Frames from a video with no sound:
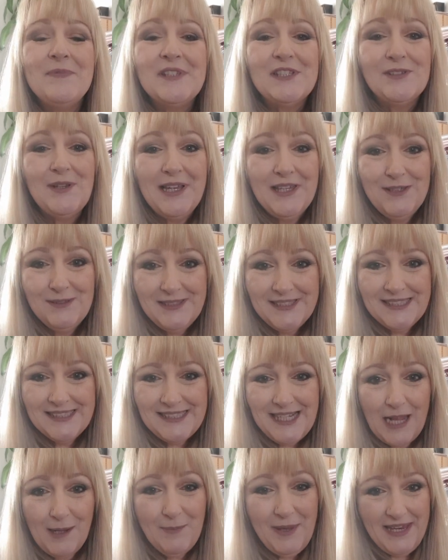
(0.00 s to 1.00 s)
So I used to
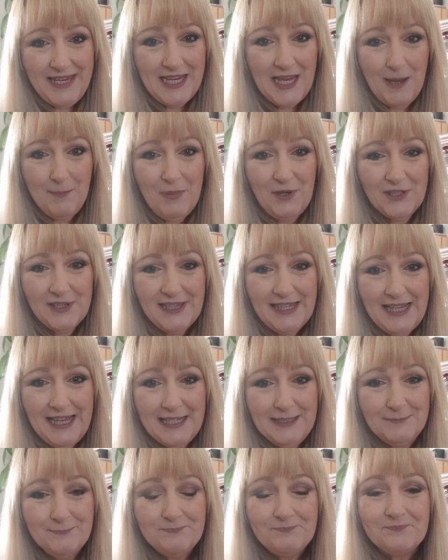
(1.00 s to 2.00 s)
sell makeup
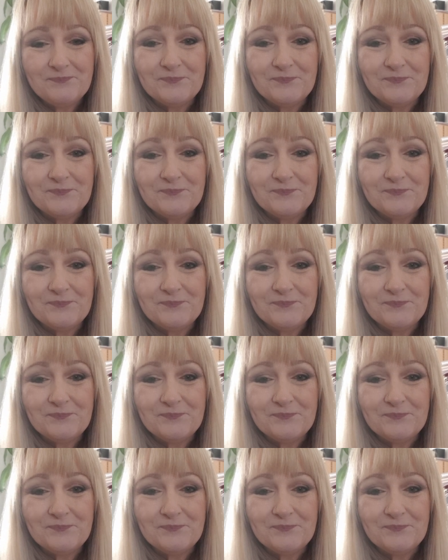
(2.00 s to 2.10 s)
online